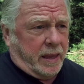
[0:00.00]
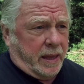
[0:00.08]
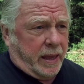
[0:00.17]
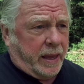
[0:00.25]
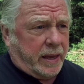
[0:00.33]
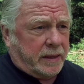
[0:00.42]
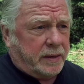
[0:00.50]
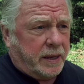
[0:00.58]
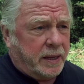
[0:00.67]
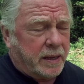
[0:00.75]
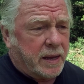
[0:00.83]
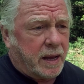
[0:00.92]
And
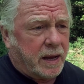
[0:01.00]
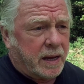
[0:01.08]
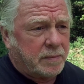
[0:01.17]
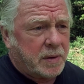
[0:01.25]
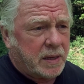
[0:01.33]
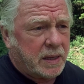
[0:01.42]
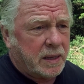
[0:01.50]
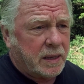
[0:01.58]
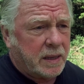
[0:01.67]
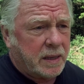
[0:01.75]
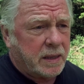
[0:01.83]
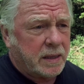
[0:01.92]
um,
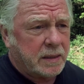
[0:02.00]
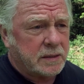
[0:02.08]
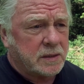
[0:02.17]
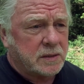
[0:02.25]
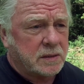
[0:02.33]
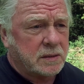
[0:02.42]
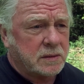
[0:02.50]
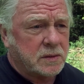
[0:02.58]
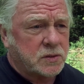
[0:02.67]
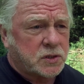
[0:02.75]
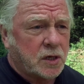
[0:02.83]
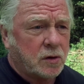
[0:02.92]

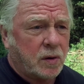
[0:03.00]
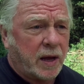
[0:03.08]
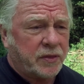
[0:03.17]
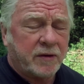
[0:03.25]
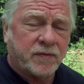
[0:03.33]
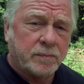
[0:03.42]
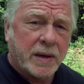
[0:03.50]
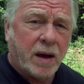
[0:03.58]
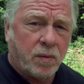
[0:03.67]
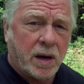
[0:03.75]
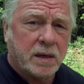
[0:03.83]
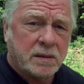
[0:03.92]
so I think from
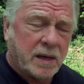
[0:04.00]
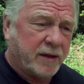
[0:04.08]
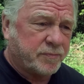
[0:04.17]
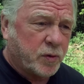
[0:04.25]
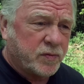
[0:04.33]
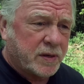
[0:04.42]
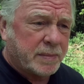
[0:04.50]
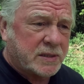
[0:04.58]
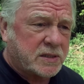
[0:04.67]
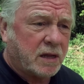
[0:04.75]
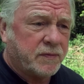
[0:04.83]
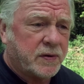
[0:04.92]
now on, I've proven to
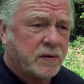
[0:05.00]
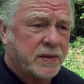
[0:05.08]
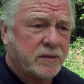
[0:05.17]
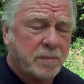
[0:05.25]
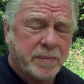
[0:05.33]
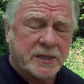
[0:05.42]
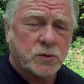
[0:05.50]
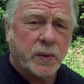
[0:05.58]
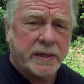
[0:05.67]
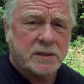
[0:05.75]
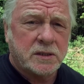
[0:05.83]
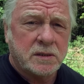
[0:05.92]
myself here that the best
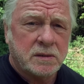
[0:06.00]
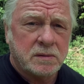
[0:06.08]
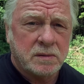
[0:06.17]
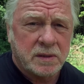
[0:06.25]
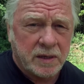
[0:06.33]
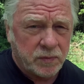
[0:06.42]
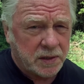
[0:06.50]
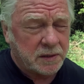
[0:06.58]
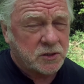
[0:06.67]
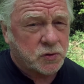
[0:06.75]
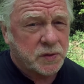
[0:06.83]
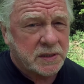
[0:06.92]
way to get rid of
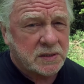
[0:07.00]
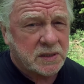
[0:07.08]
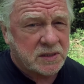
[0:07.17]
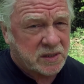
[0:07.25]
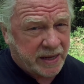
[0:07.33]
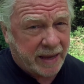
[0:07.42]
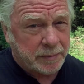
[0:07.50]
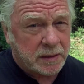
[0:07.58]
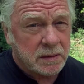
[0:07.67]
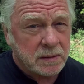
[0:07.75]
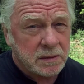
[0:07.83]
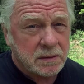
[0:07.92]
these trees is
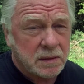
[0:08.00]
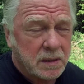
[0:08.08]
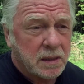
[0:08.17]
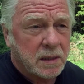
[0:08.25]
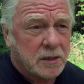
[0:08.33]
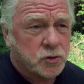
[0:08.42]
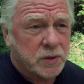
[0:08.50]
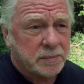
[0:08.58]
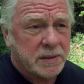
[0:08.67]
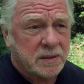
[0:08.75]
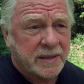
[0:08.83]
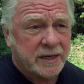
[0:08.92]
chemical
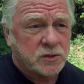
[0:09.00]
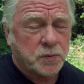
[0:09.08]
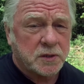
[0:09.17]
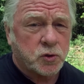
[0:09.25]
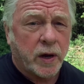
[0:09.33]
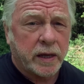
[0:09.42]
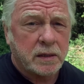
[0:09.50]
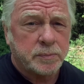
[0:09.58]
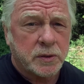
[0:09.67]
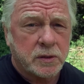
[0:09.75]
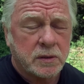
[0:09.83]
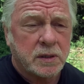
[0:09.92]
treatment, that is with the
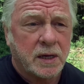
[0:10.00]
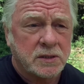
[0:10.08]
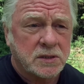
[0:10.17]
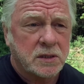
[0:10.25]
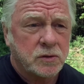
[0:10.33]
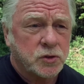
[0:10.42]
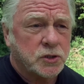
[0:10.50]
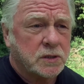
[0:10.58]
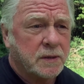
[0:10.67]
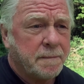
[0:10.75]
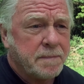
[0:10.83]
triclopyr uh, solution,